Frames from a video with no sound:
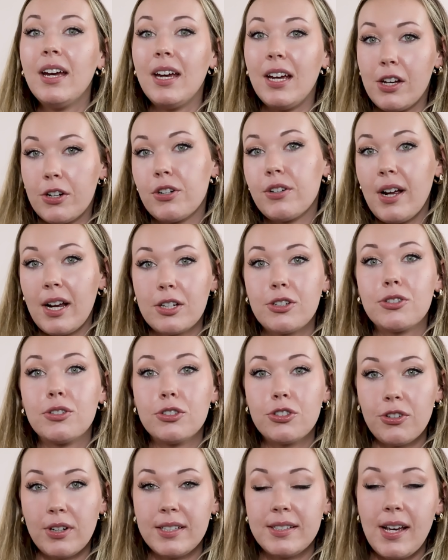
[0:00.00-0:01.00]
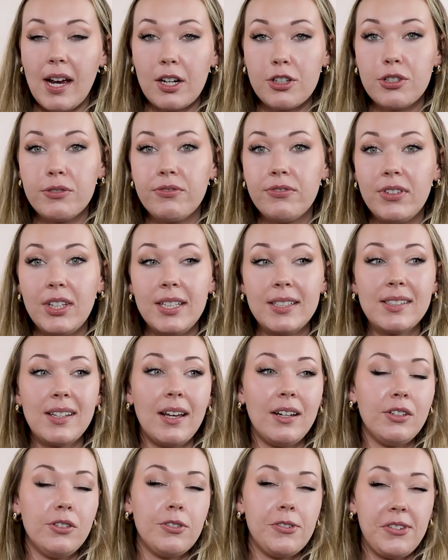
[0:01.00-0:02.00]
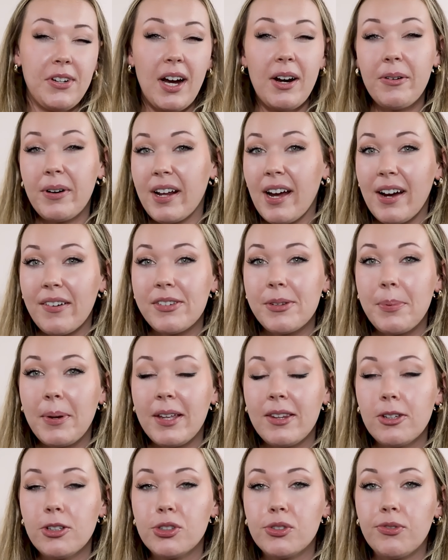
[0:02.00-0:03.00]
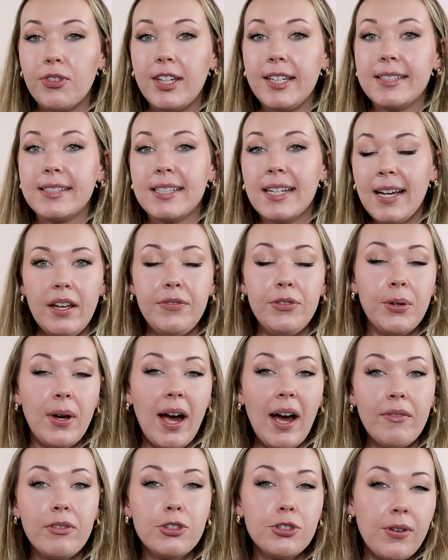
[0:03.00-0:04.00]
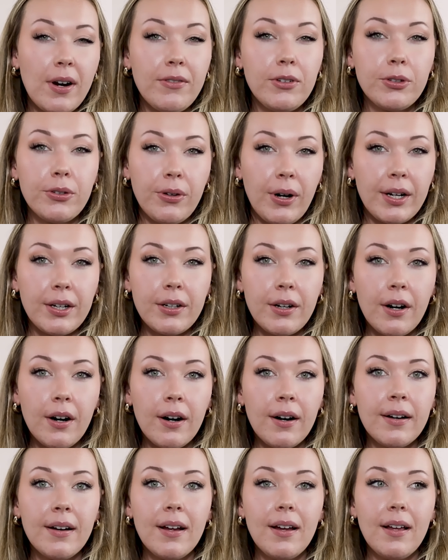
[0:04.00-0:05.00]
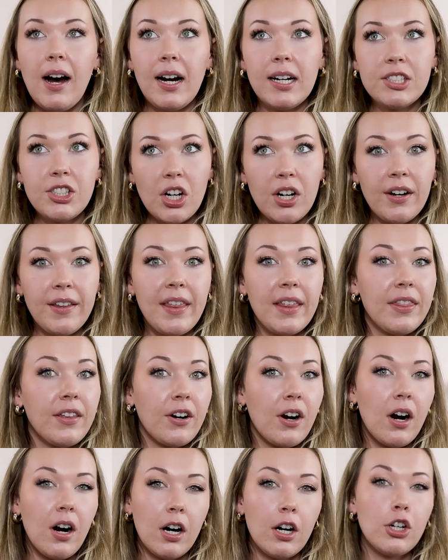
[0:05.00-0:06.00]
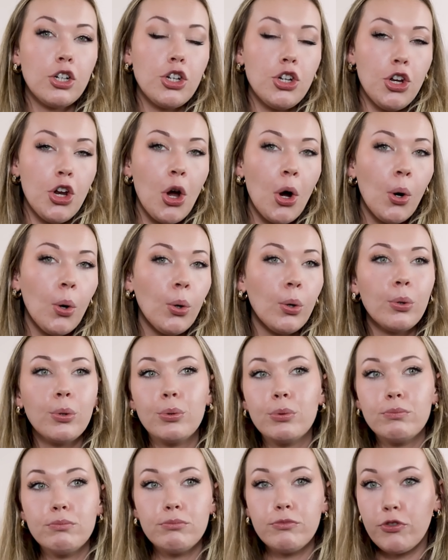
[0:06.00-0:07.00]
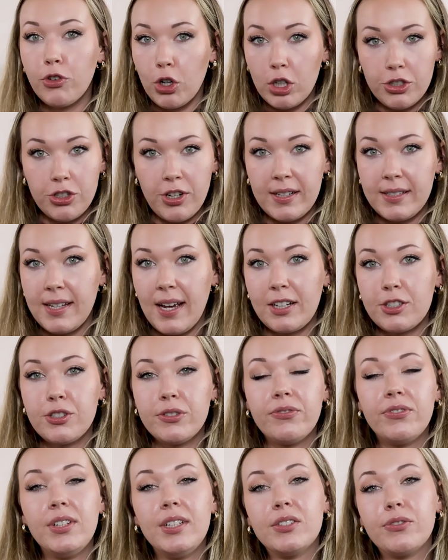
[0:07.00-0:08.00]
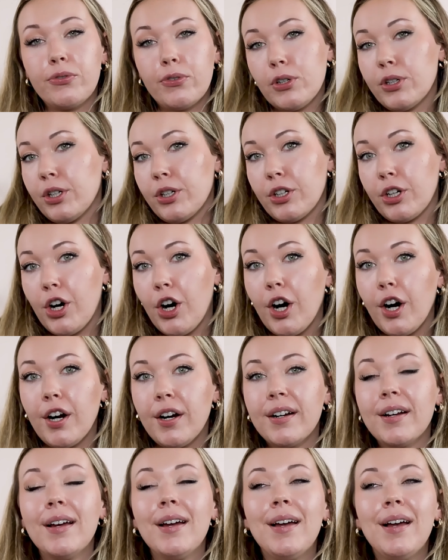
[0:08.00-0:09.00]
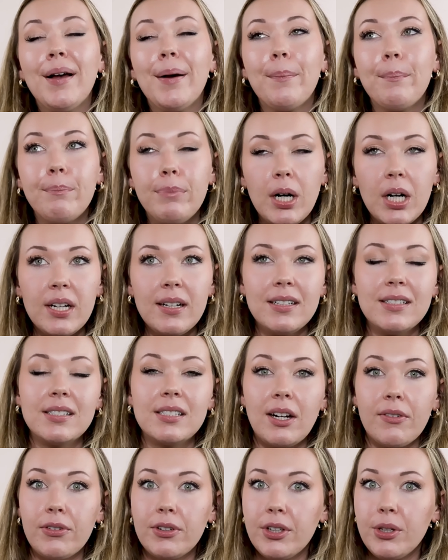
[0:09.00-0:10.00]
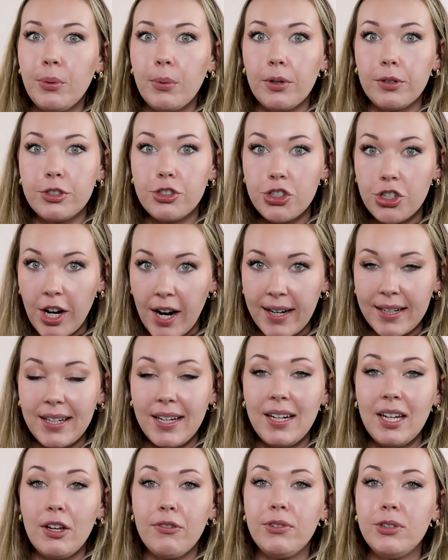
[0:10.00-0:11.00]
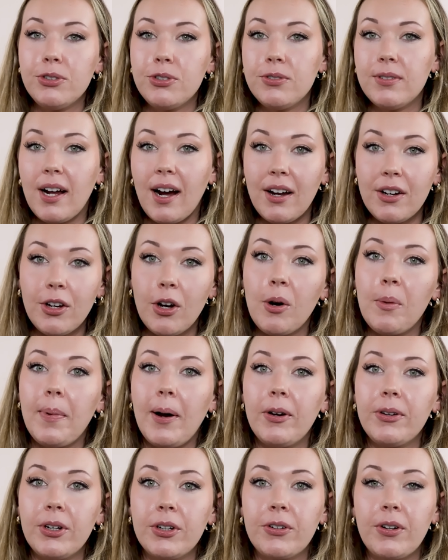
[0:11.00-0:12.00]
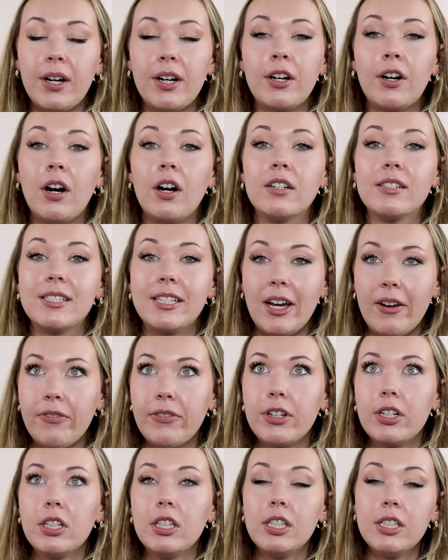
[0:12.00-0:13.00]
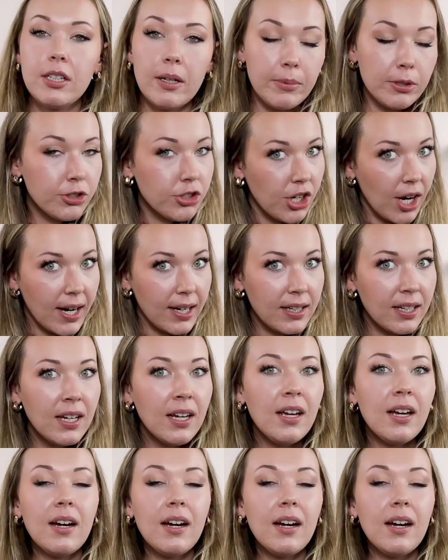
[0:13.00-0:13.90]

international transaction fees, and you do not want to have to pay those fees. If you have a travel credit card, odds are that there are no foreign transaction fees for your card, but it's definitely worth checking. If you do not know about your credit card, definitely double check